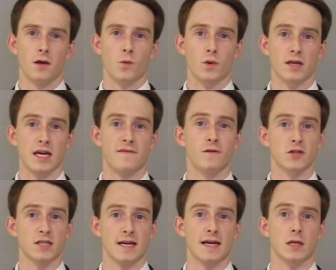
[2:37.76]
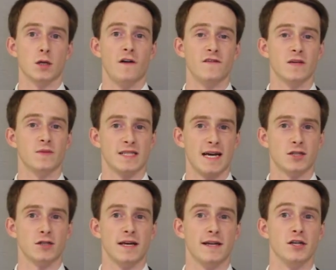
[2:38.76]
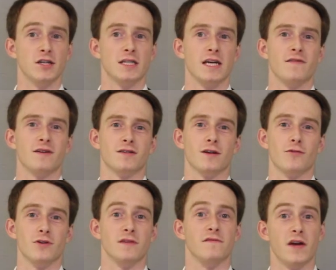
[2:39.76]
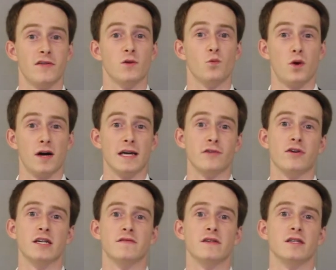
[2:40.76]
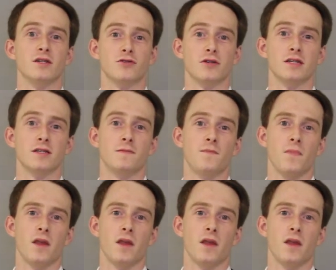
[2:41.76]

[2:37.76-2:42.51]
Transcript: We therefore stand to offer substantial energy savings across a very wide range of industries,